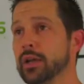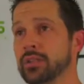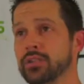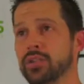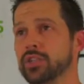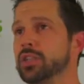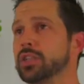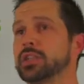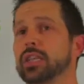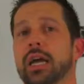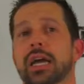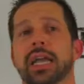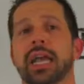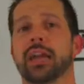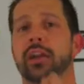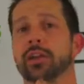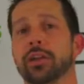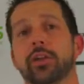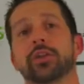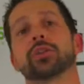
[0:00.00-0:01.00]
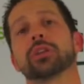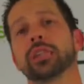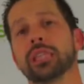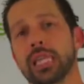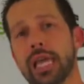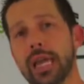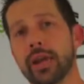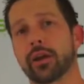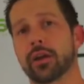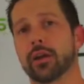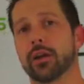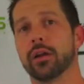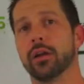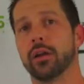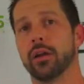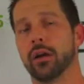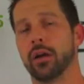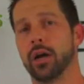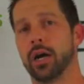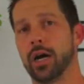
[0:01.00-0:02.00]
So just again, another layer
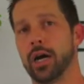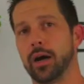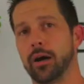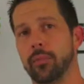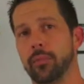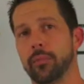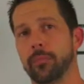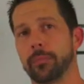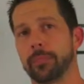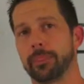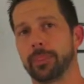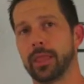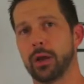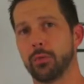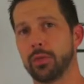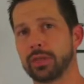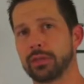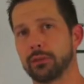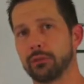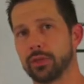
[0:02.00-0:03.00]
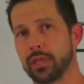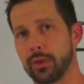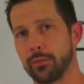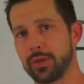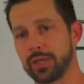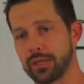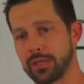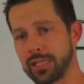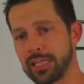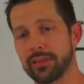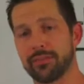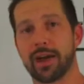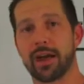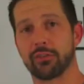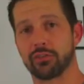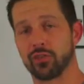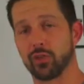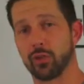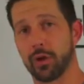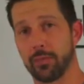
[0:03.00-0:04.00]
that we can give
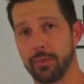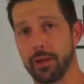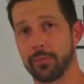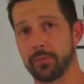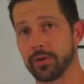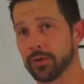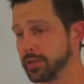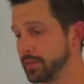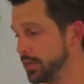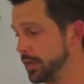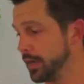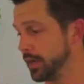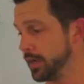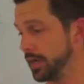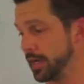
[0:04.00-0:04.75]
out to our members,